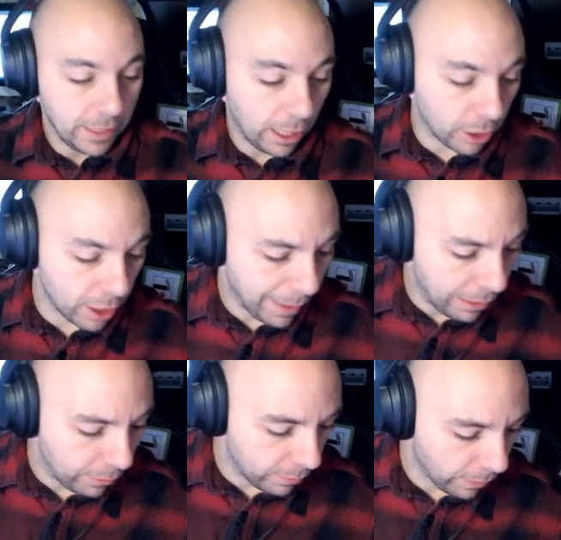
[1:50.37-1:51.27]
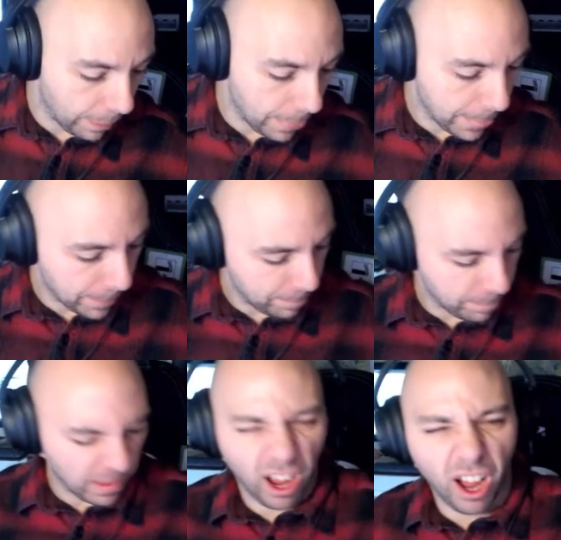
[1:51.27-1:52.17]
I got about
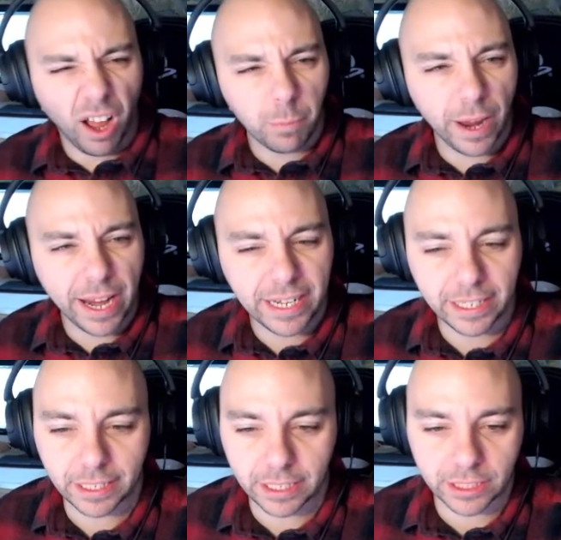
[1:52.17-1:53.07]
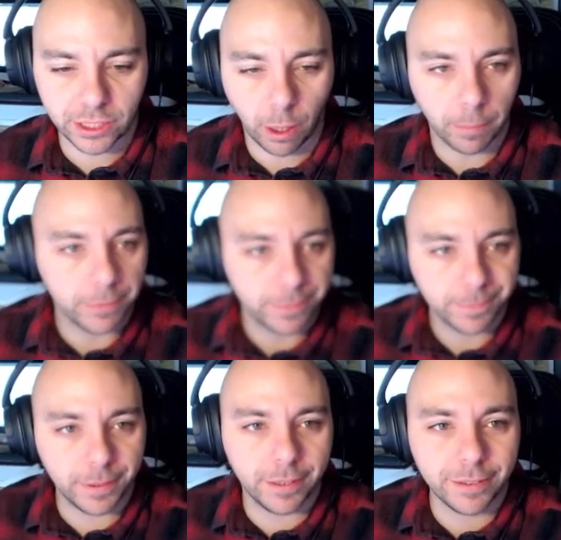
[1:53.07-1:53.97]
halfway and then I stopped.
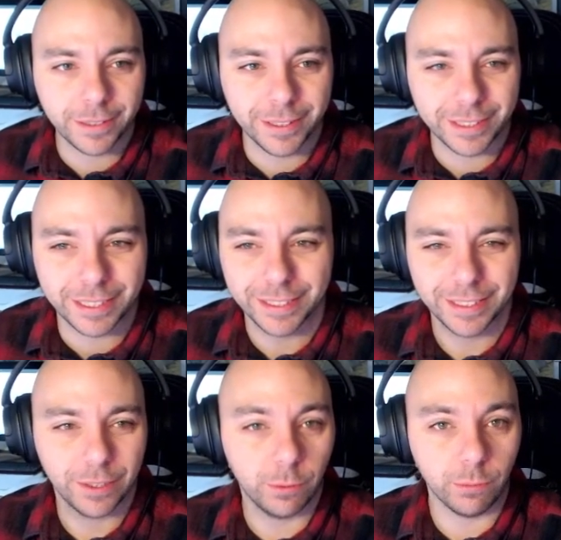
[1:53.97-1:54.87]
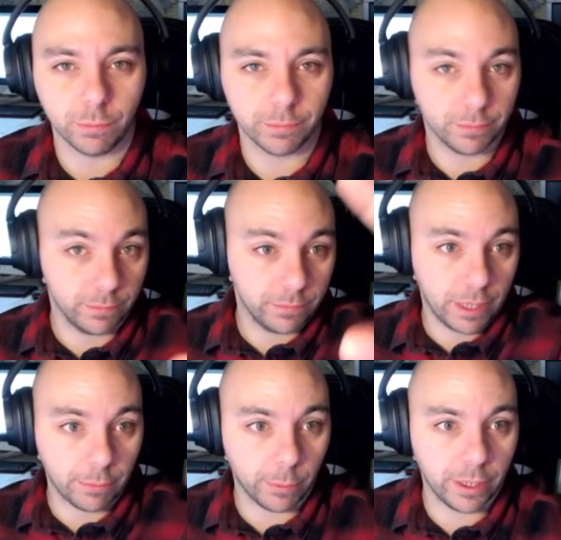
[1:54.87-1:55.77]
Ooh,
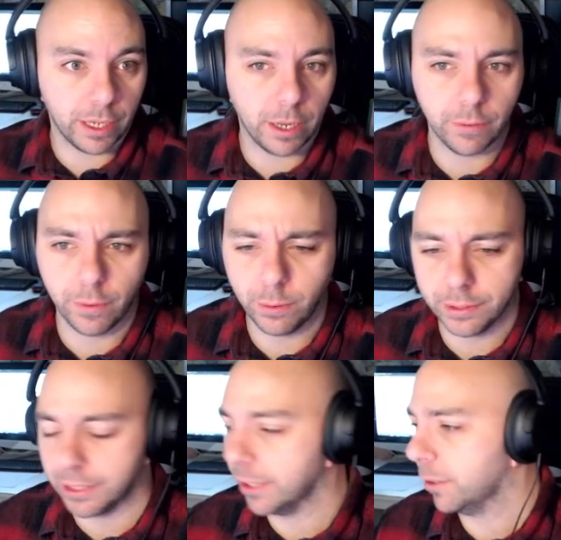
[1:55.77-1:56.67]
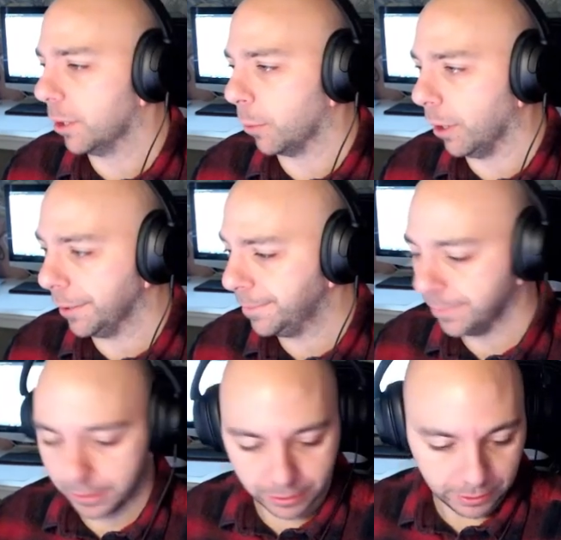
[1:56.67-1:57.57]
camera went out of focus then. Don't know why.
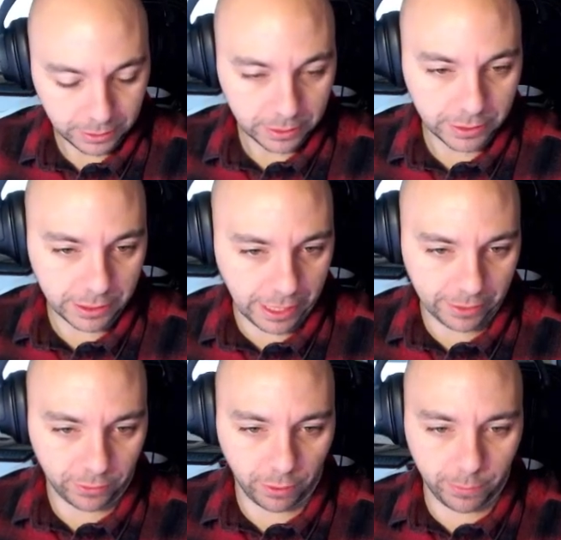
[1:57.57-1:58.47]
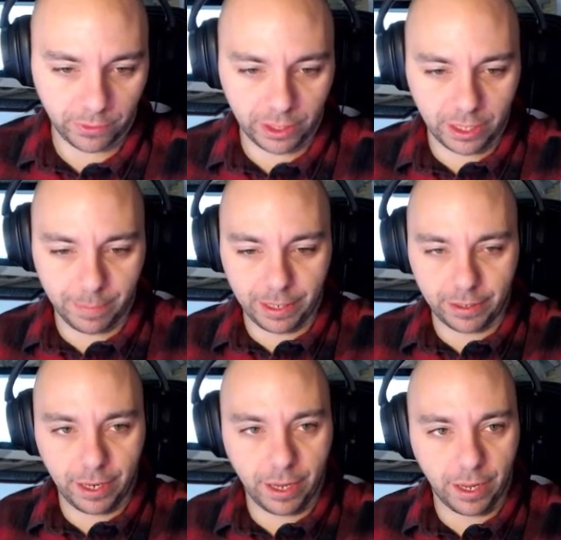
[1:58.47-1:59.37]
So yeah, so it was a little bit
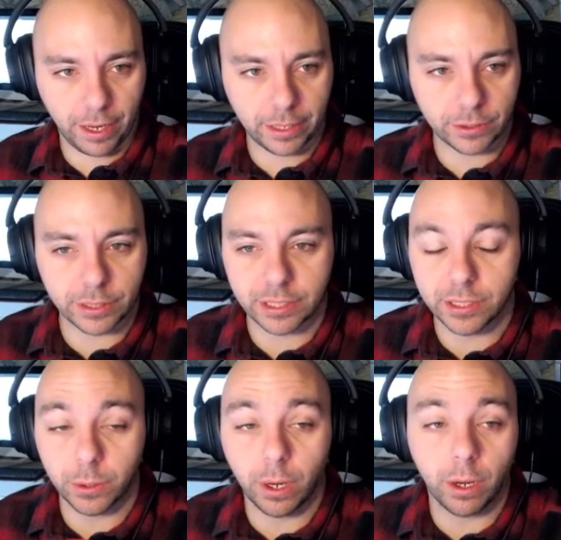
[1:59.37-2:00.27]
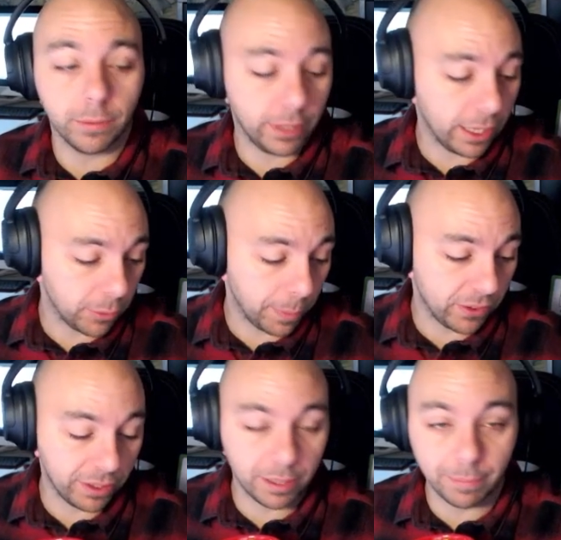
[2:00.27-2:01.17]
uh, interesting. So I, that's
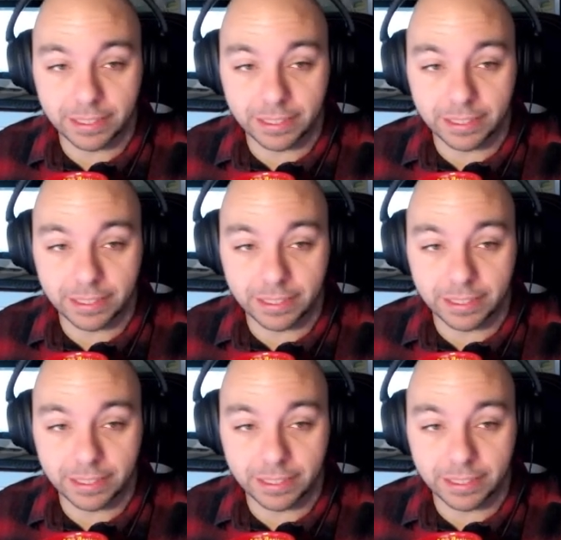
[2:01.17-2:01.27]
basically my